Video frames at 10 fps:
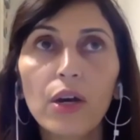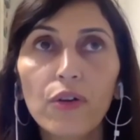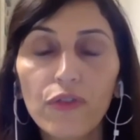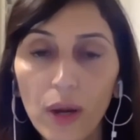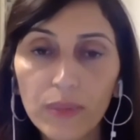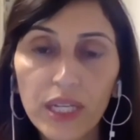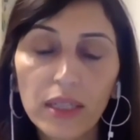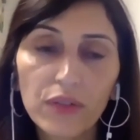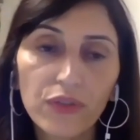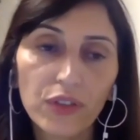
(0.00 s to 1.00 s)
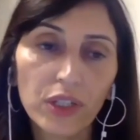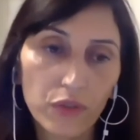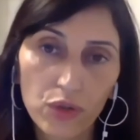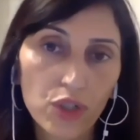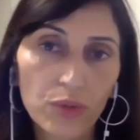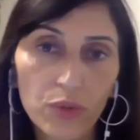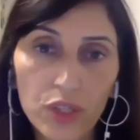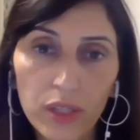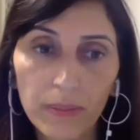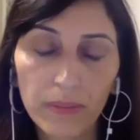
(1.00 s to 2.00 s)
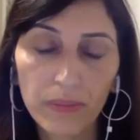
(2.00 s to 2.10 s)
from Tel Aviv to Jerusalem.